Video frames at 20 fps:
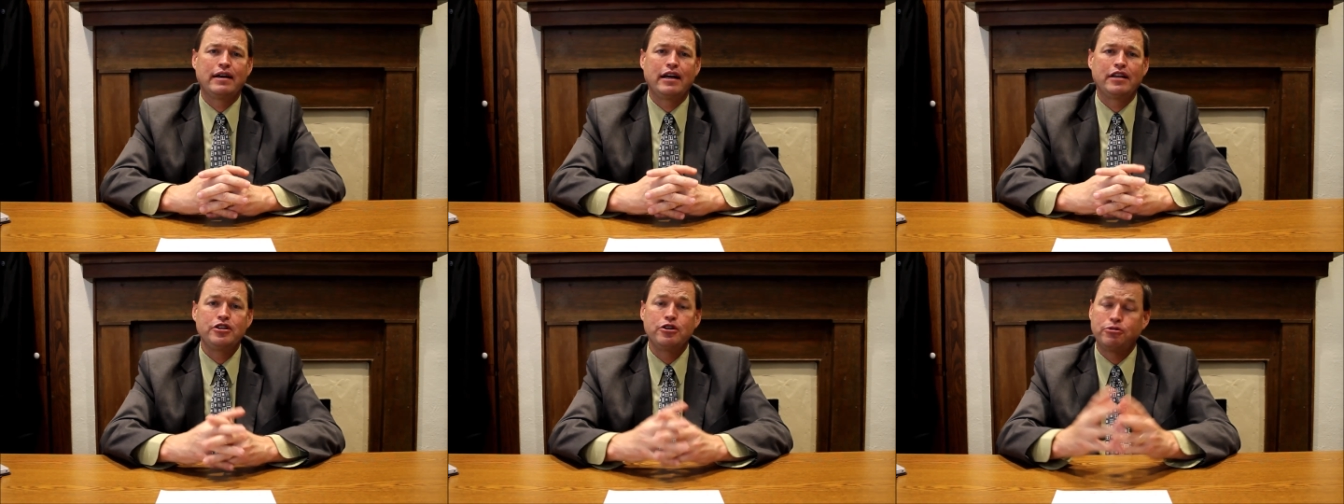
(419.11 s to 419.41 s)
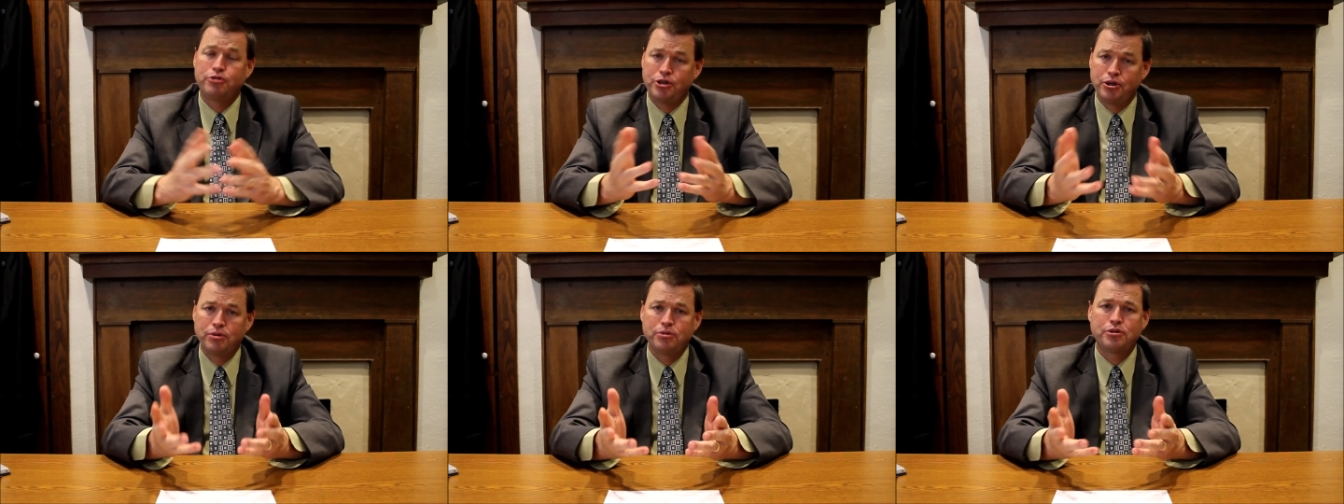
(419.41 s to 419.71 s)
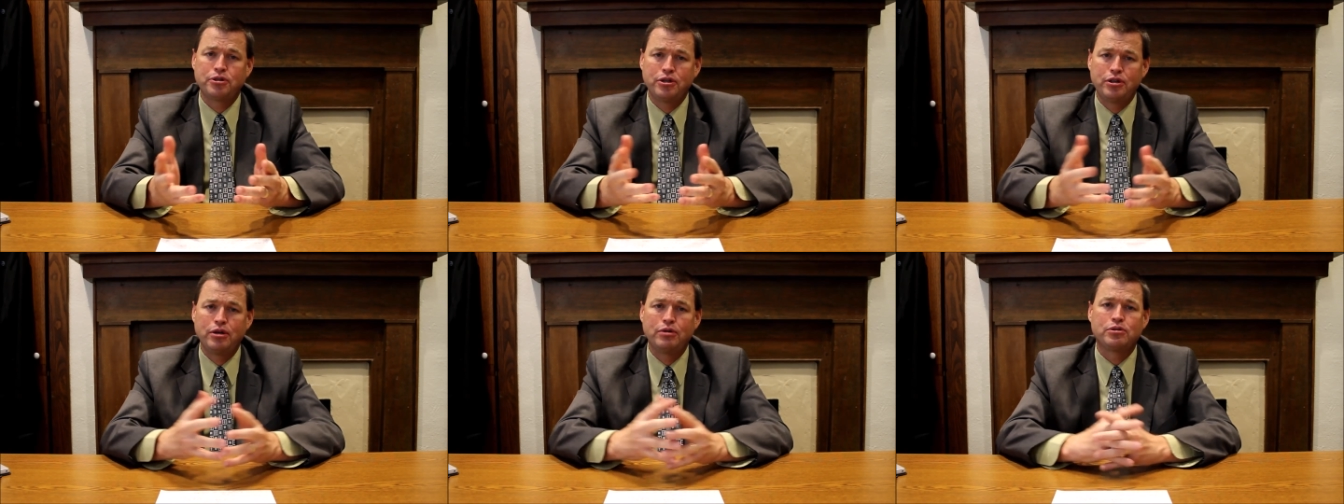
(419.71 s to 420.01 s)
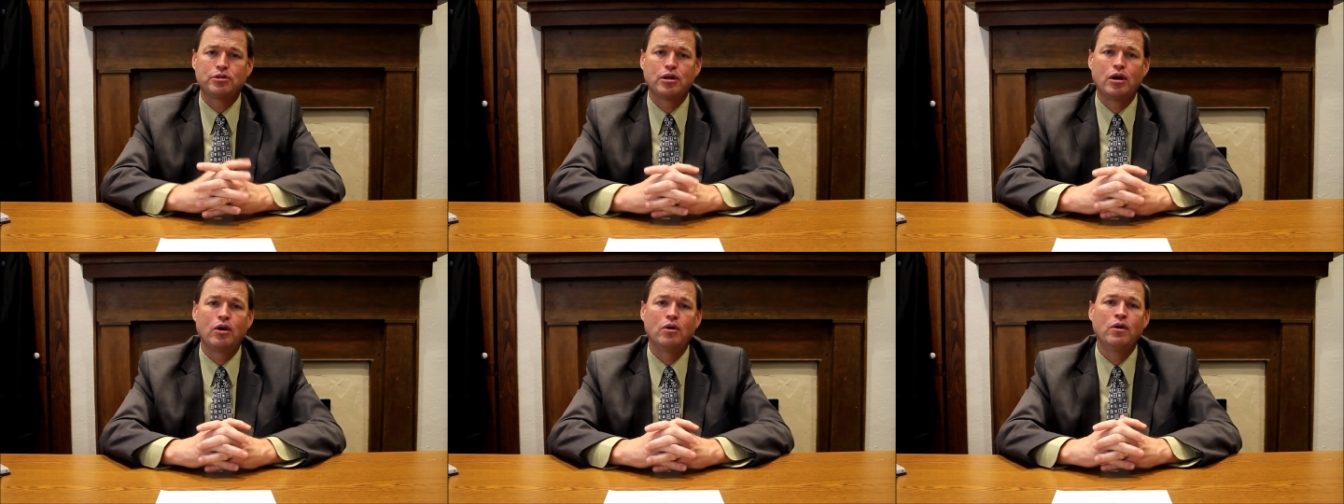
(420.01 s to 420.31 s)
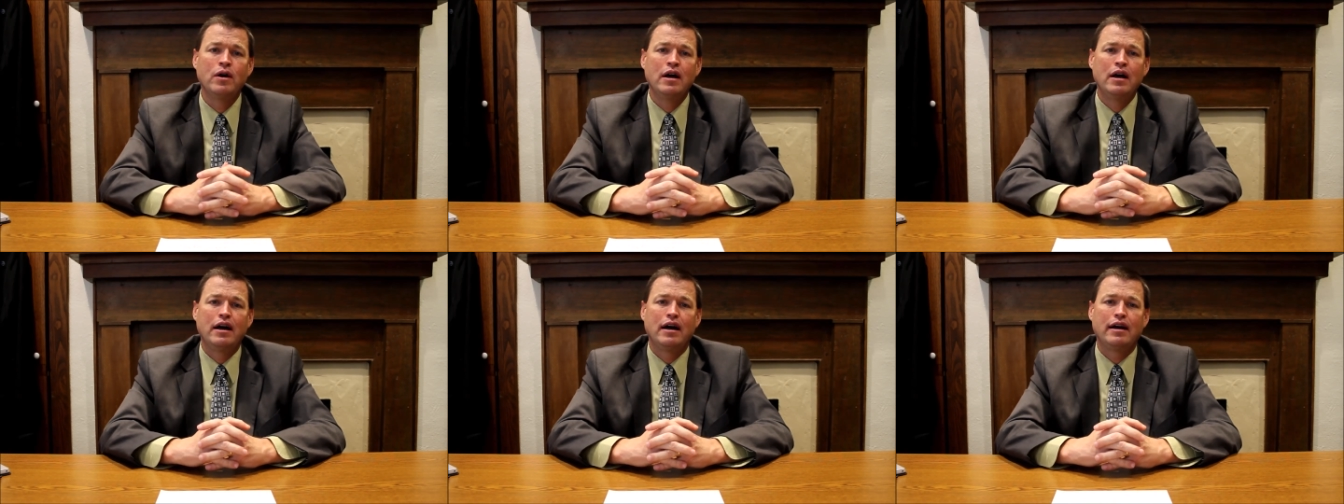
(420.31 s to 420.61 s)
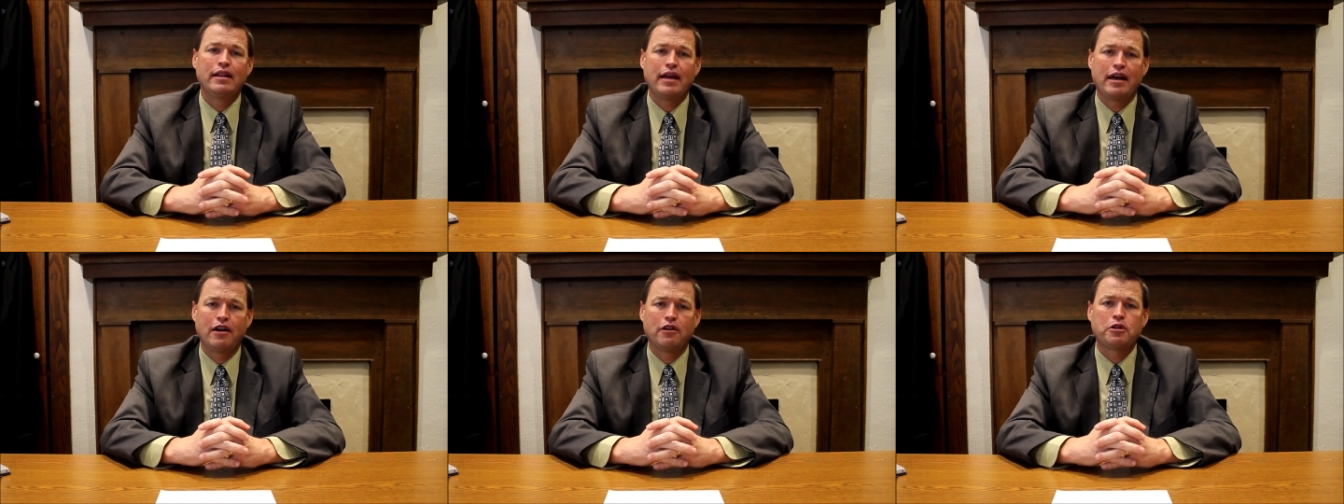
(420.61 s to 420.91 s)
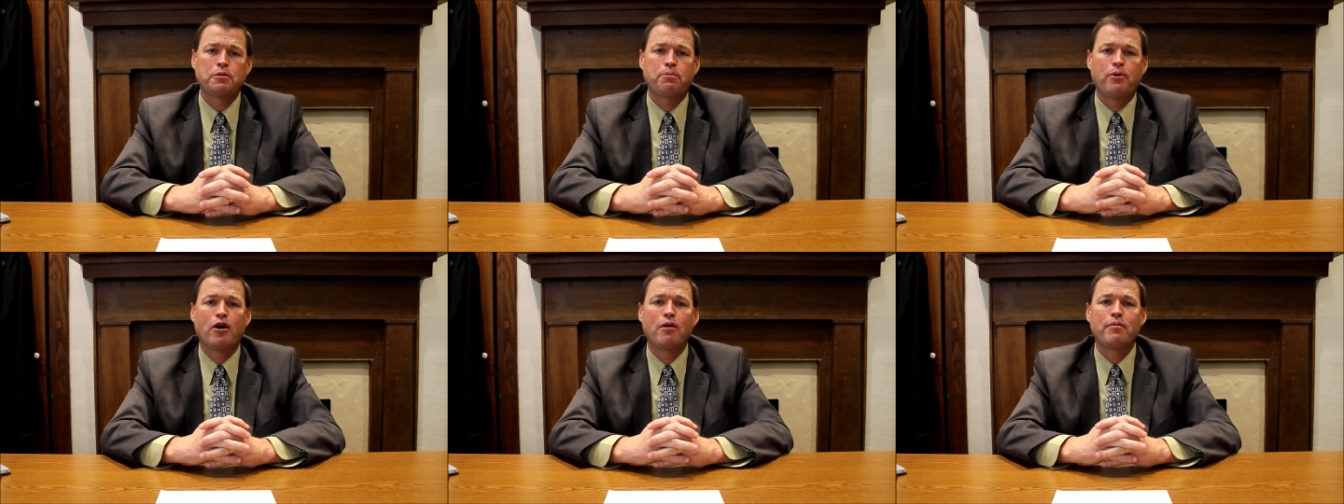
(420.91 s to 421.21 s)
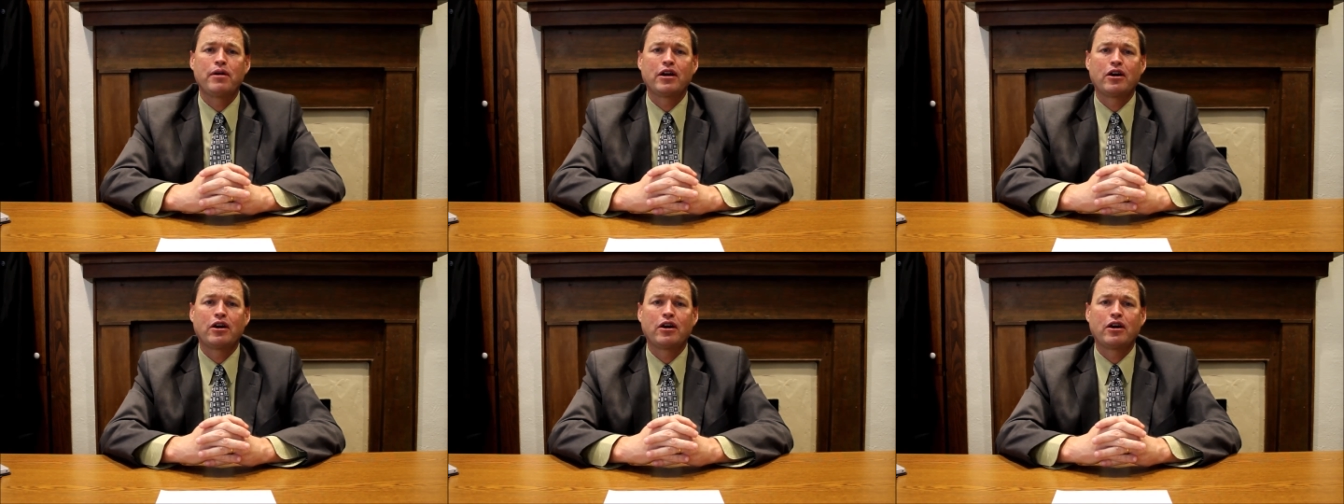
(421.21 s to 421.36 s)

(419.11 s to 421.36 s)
and you choose to do so, uh, the health department